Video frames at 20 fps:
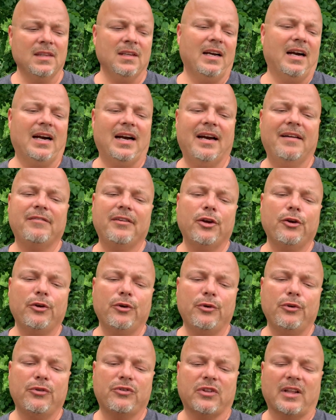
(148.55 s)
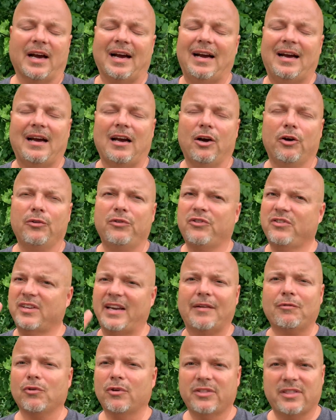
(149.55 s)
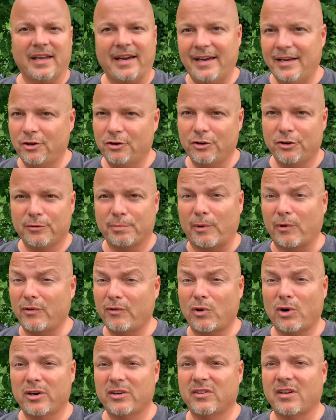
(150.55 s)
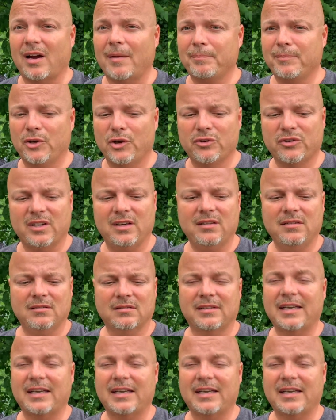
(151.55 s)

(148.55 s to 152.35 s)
I own several Thaders before I stopped using